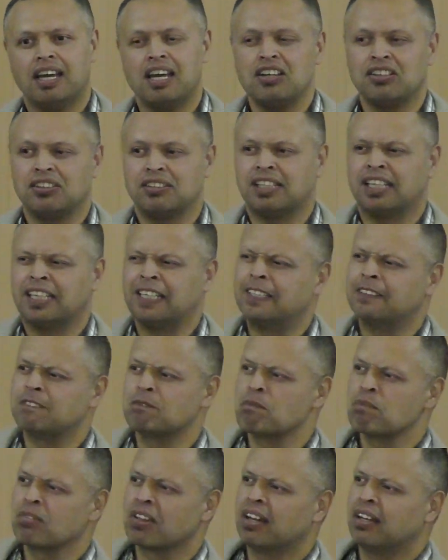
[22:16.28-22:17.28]
is the,
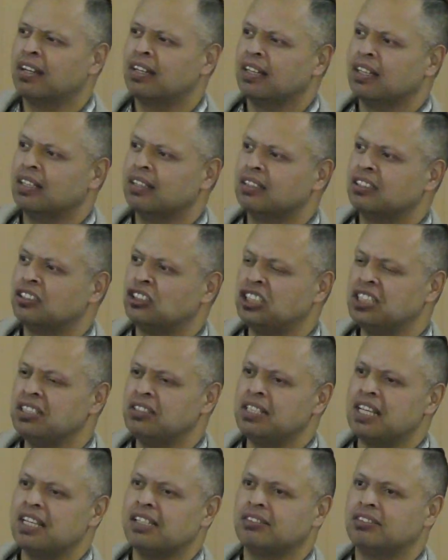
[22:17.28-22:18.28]
she
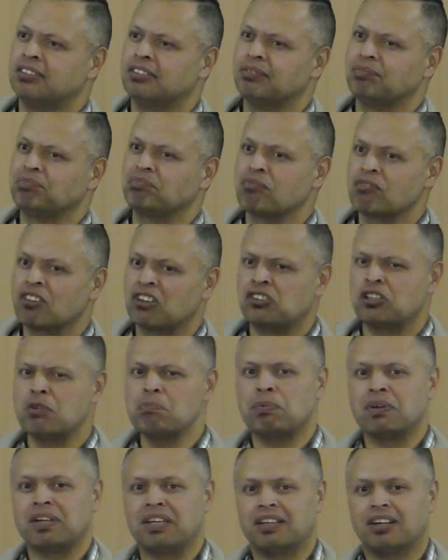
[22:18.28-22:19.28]
says
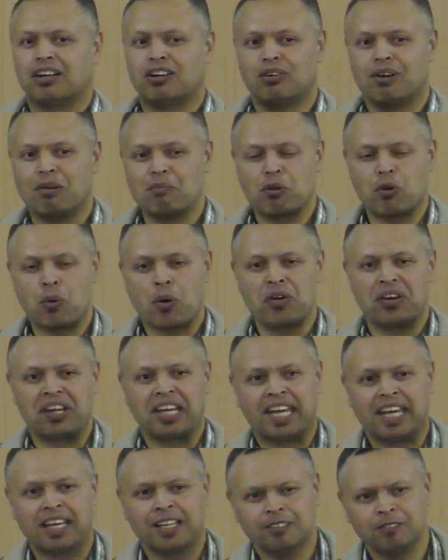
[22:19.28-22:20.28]
simply, I'm
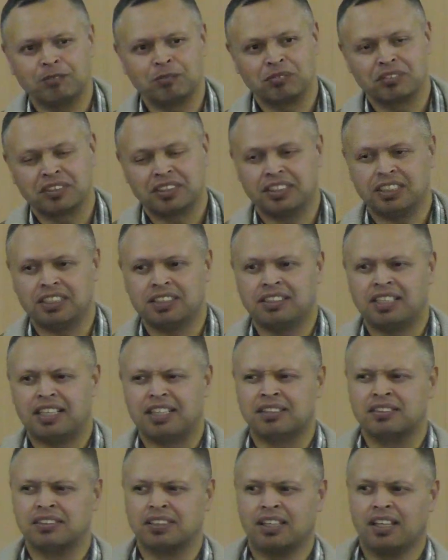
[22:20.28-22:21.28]
quoting here, she
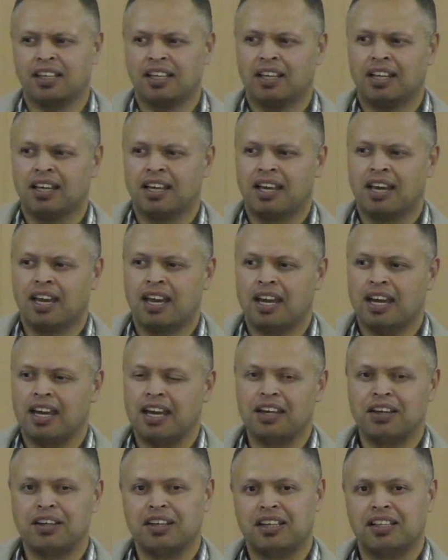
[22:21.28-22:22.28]
says,
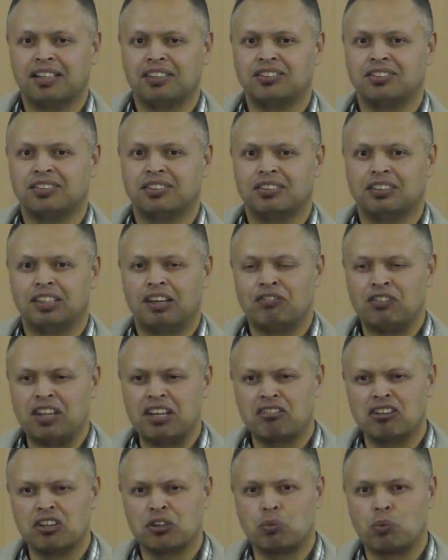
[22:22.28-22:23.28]
it is, if
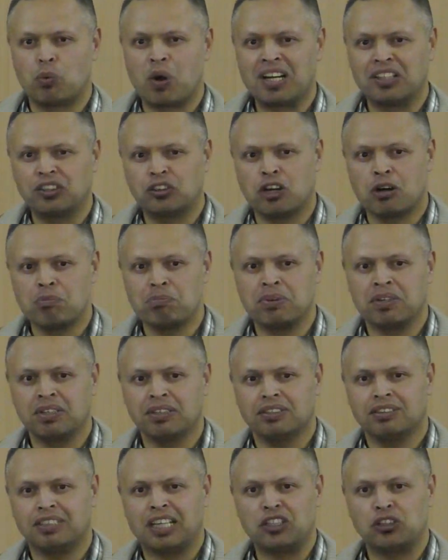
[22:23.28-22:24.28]
there is one topic
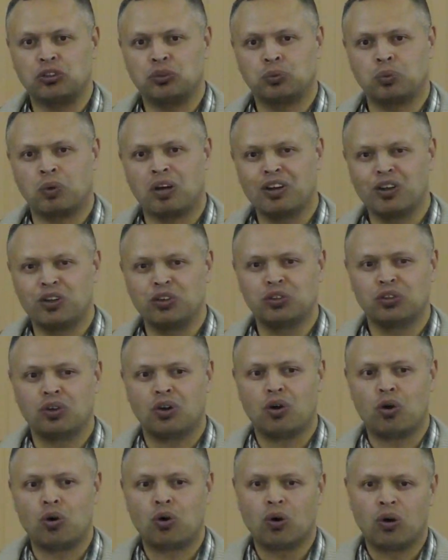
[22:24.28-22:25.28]
that swallows
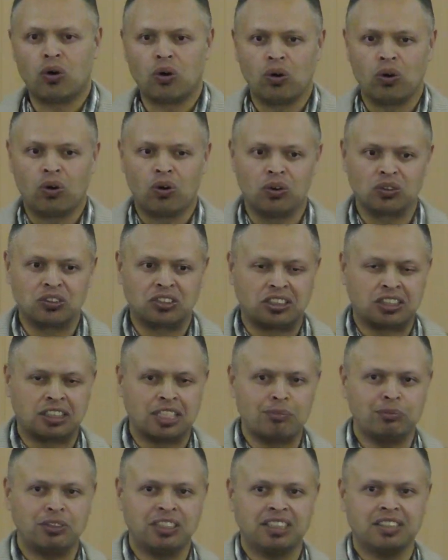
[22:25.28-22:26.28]
all
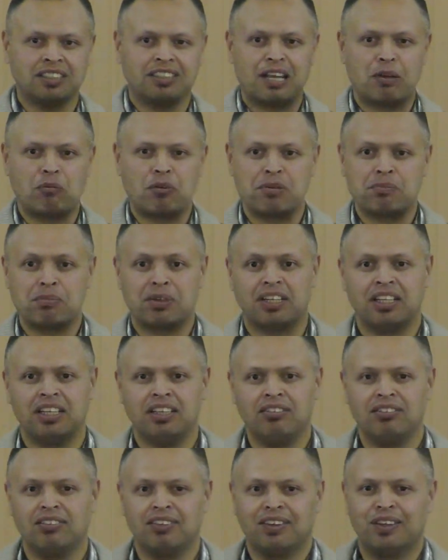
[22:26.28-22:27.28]
subjects that we
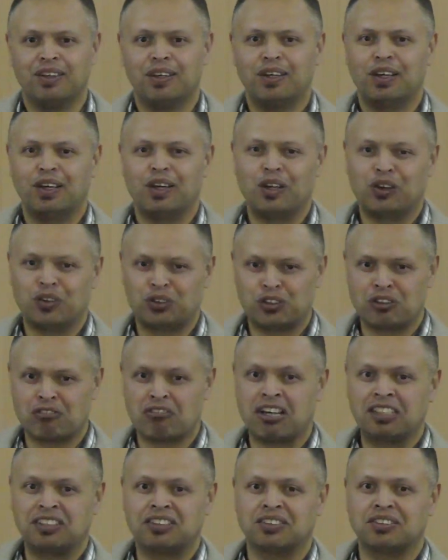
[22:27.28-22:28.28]
believe, it is the
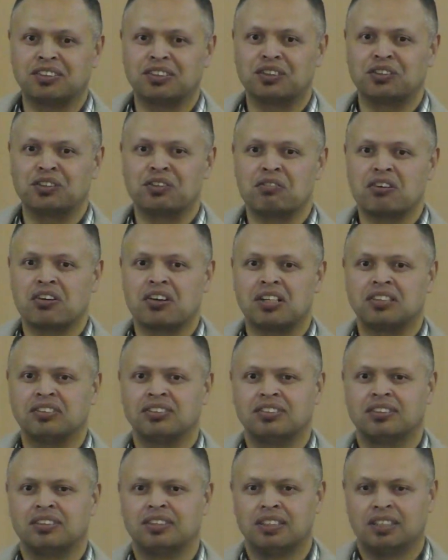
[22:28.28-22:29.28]
righteousness of
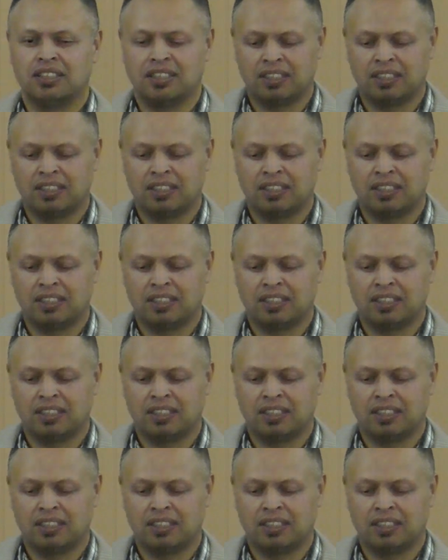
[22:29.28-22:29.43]
Christ.